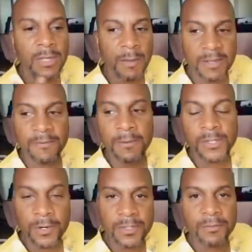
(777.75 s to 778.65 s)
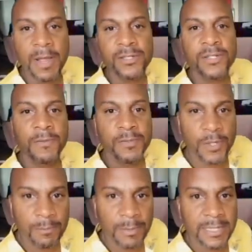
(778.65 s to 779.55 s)
coming from certain directions, from
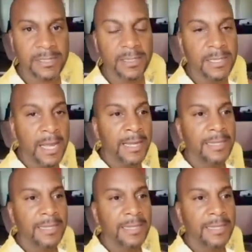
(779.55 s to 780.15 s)
certain places,